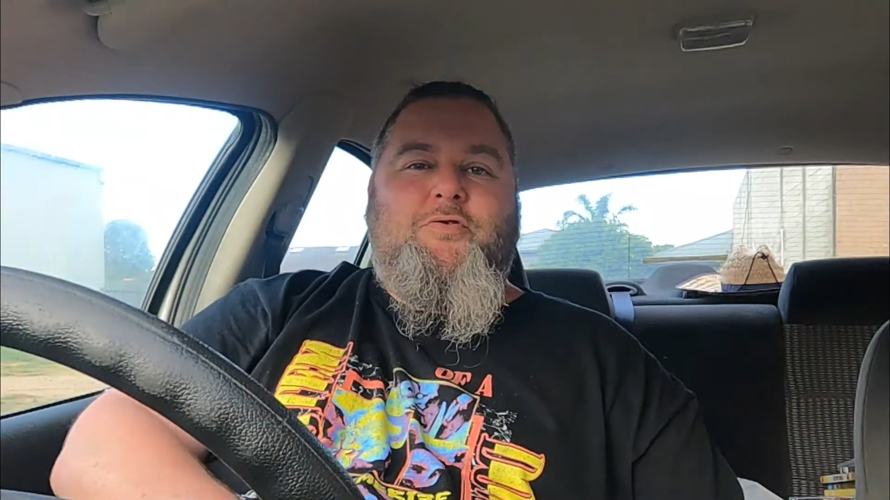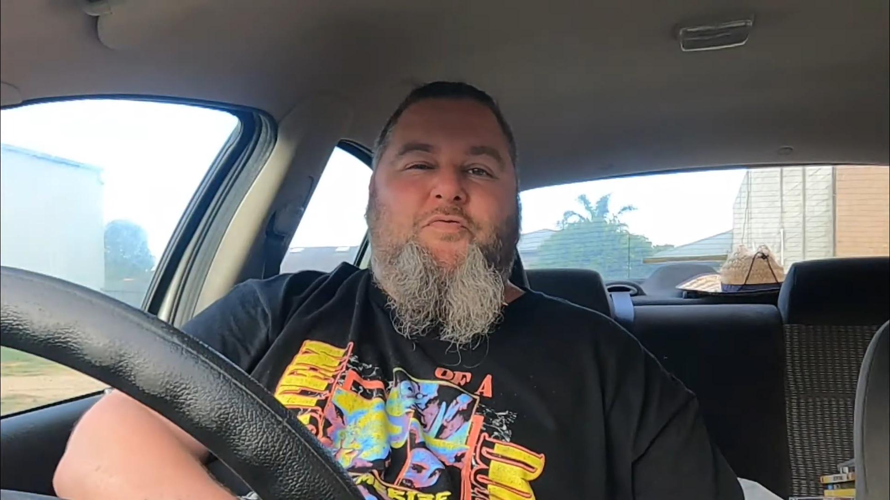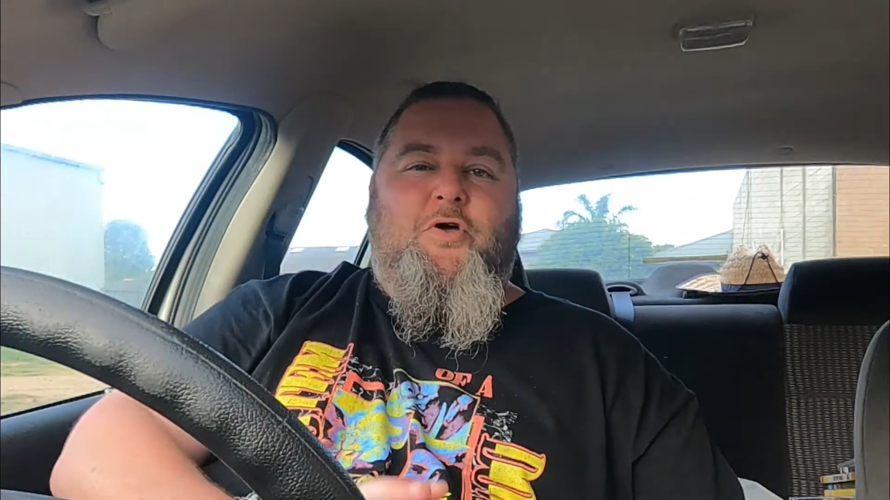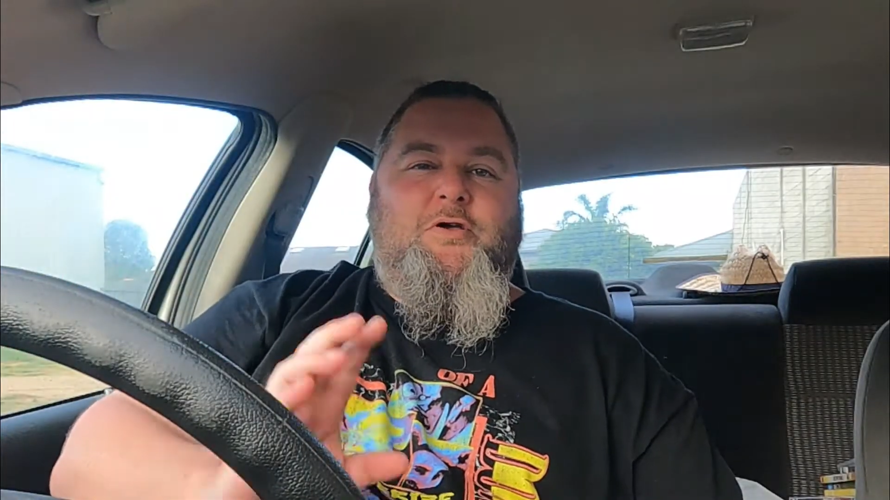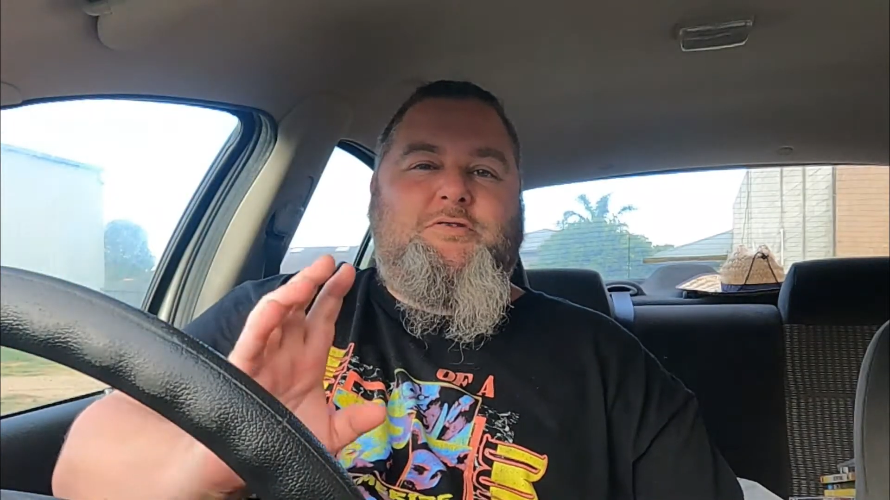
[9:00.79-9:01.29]
the
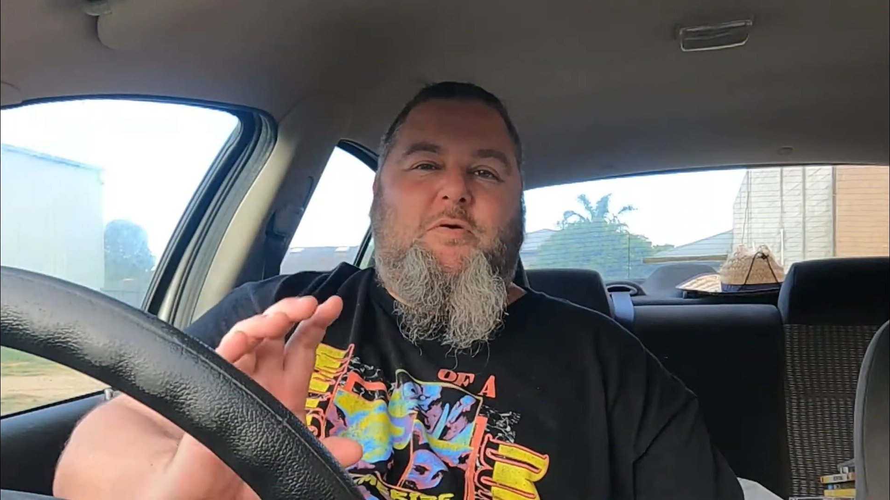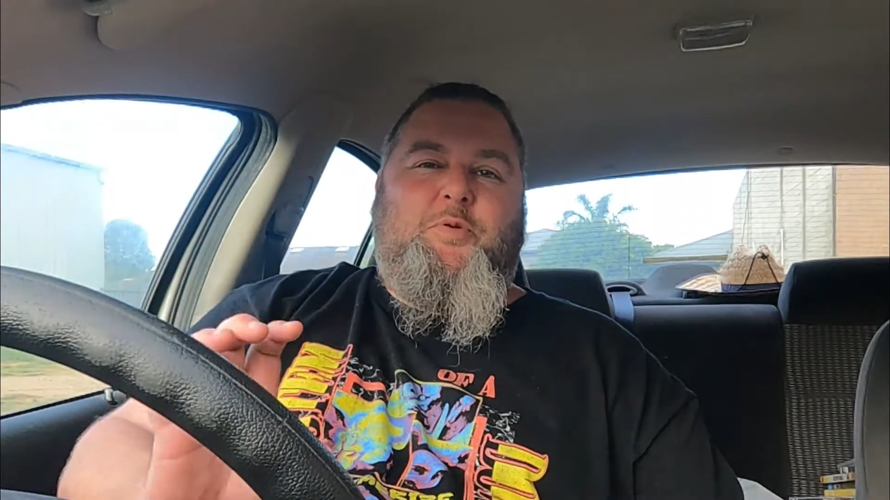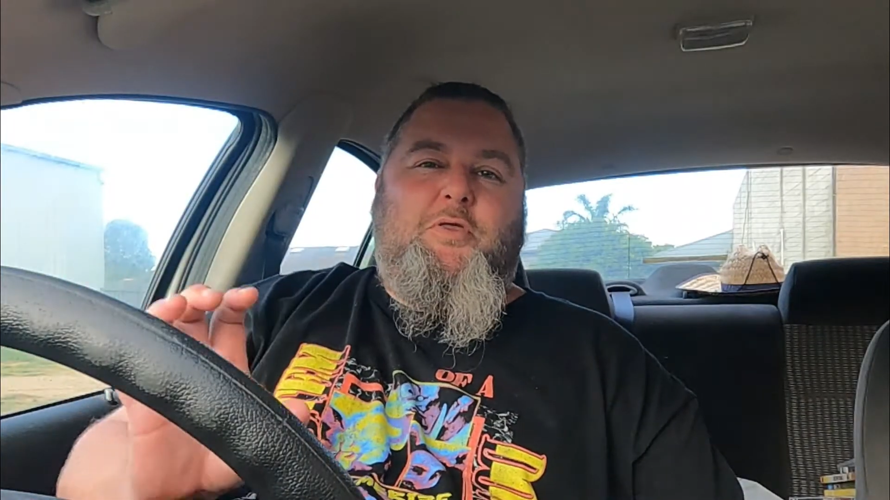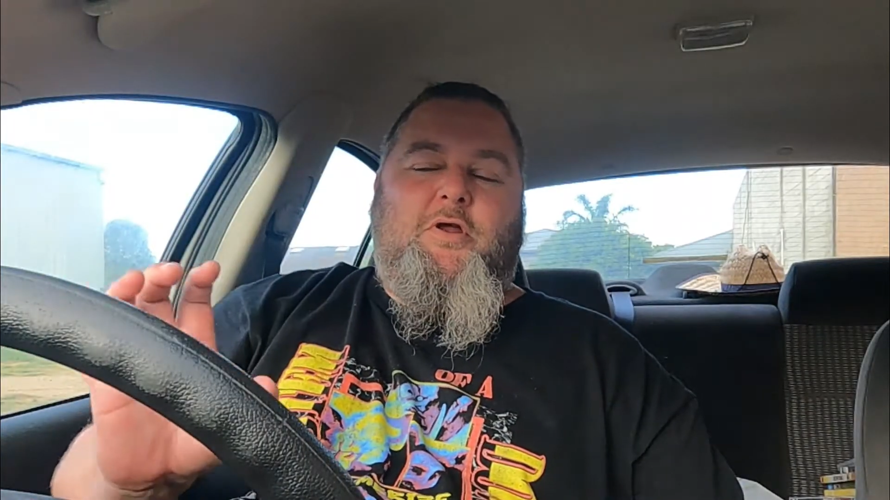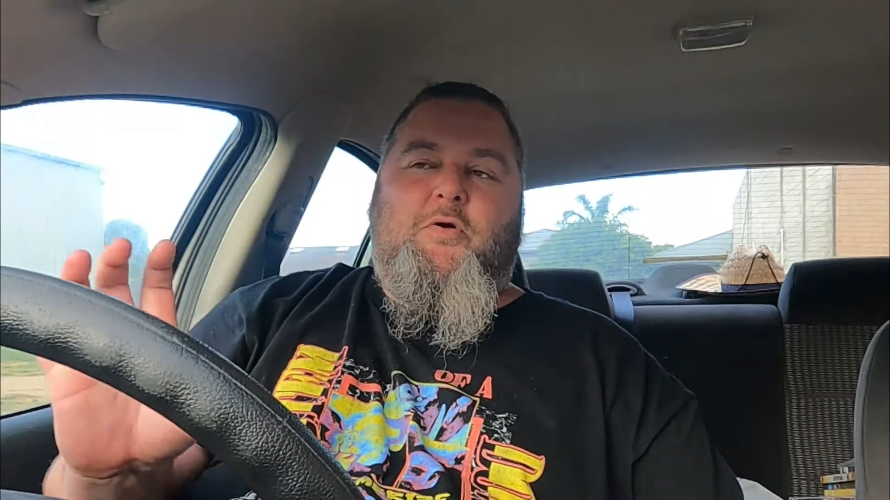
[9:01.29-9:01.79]
first
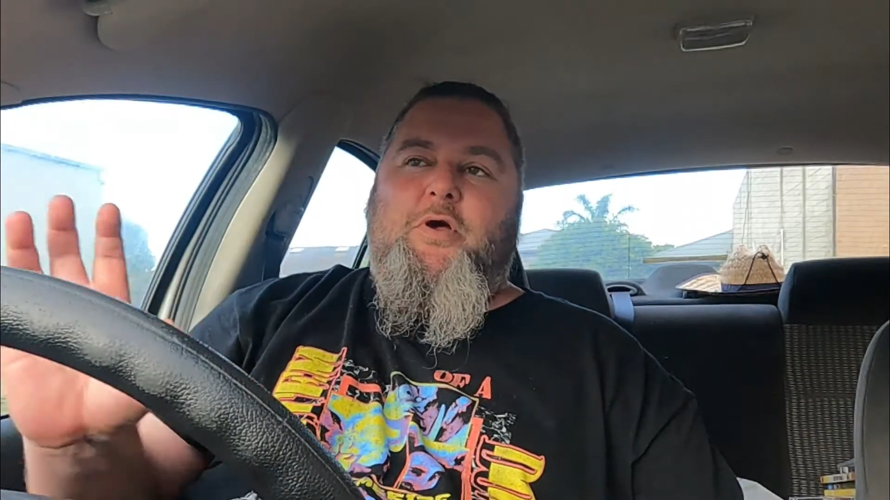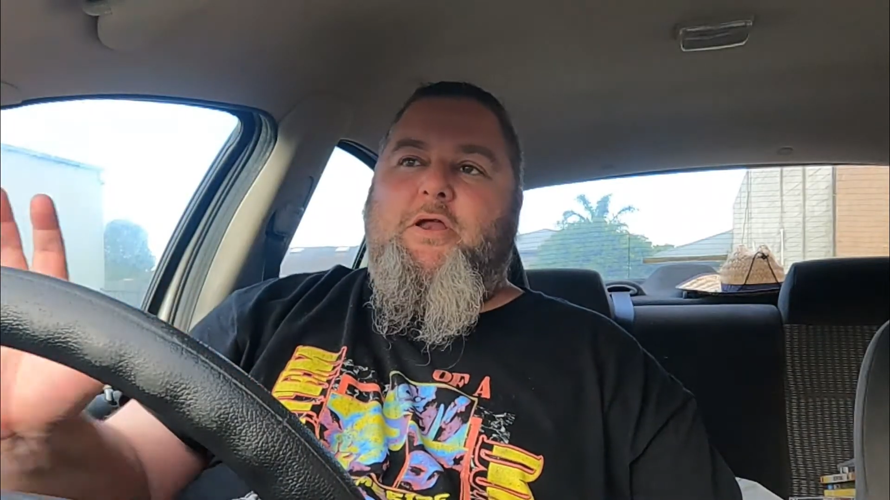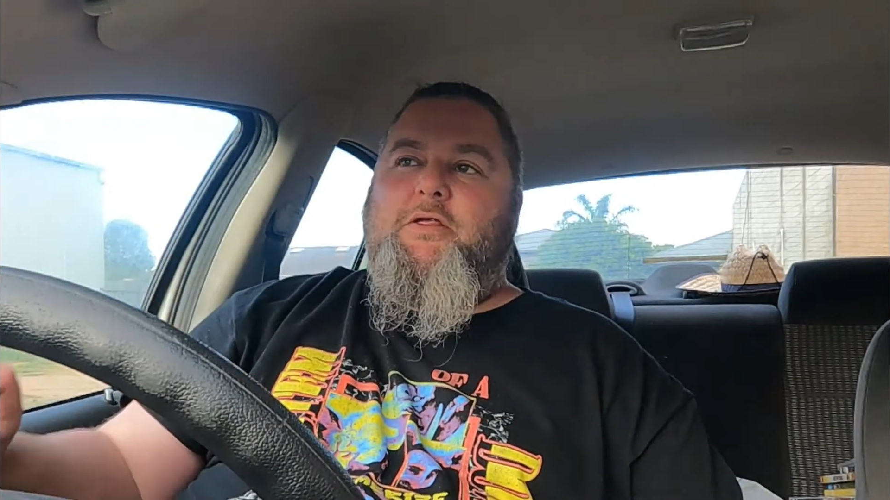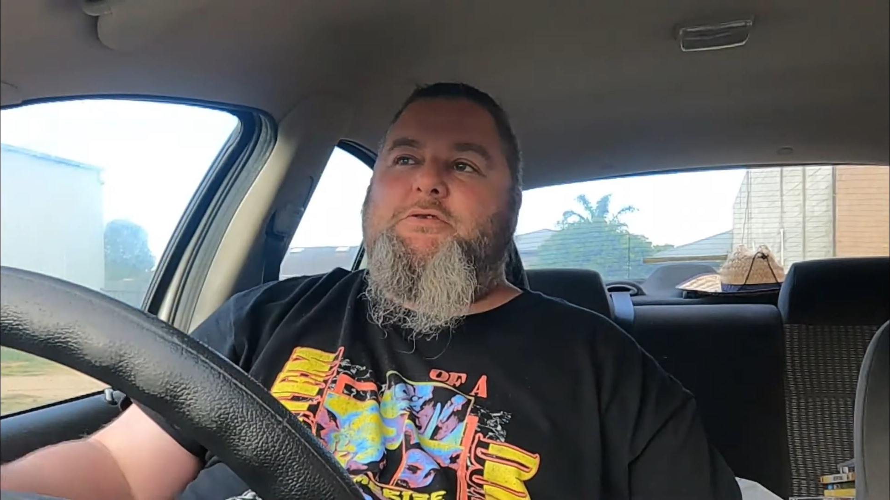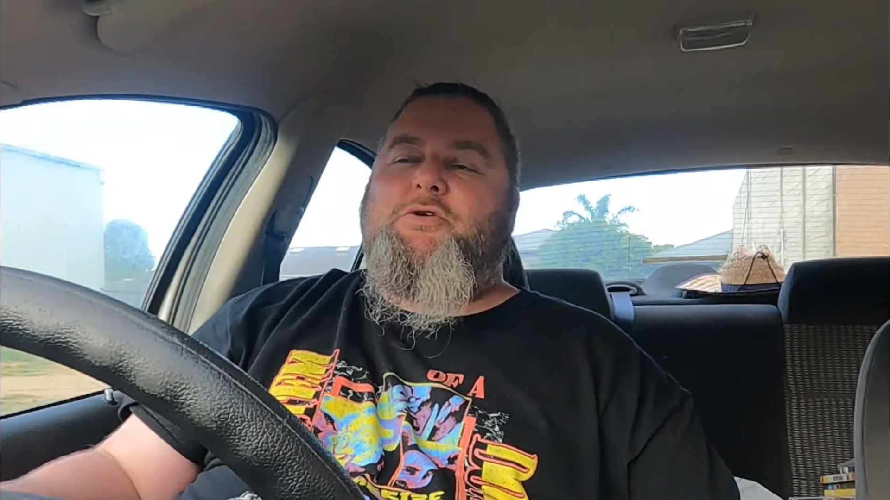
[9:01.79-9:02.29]
oppie that I
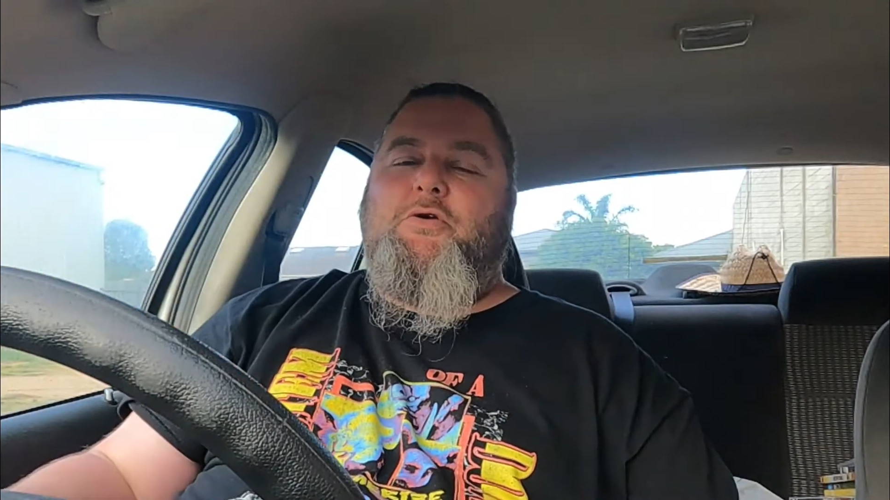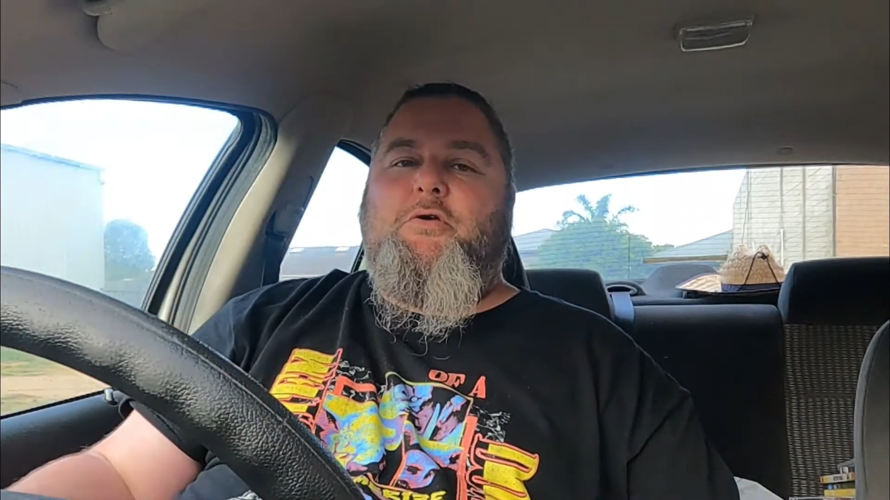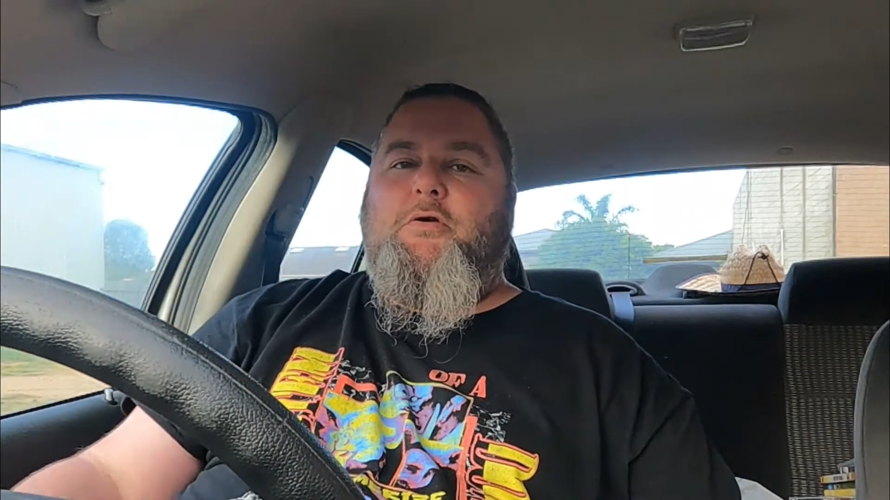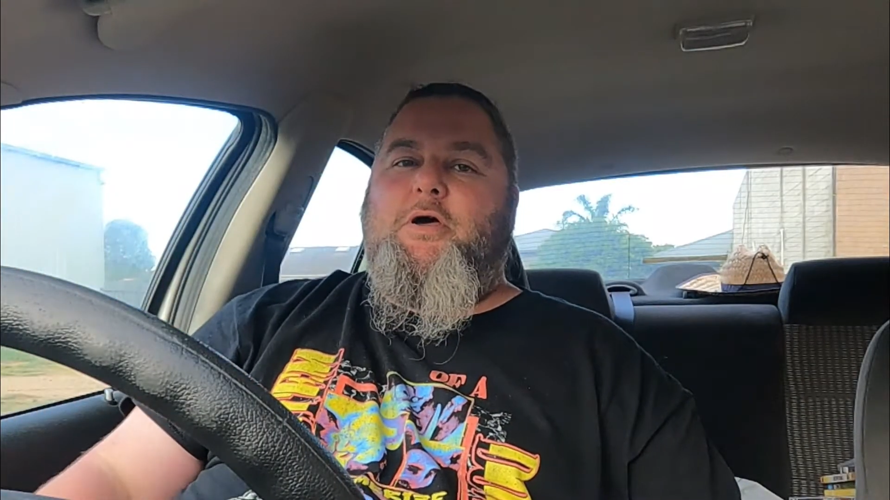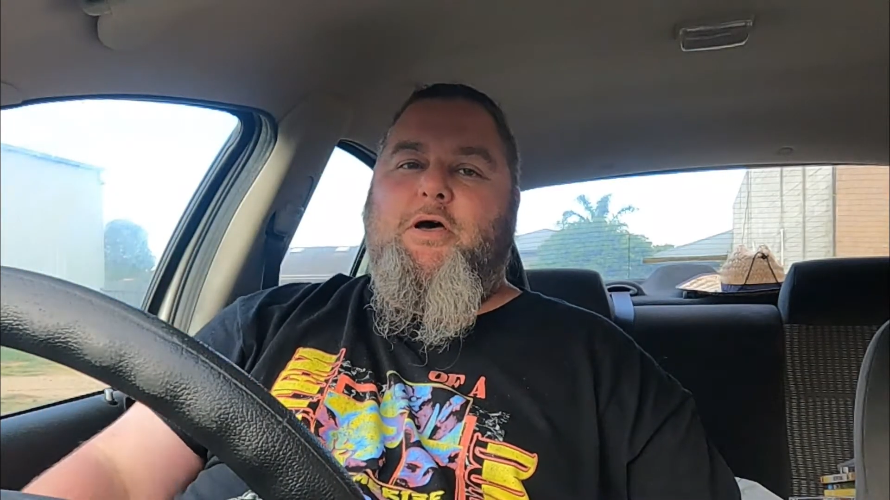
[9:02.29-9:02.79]
went into.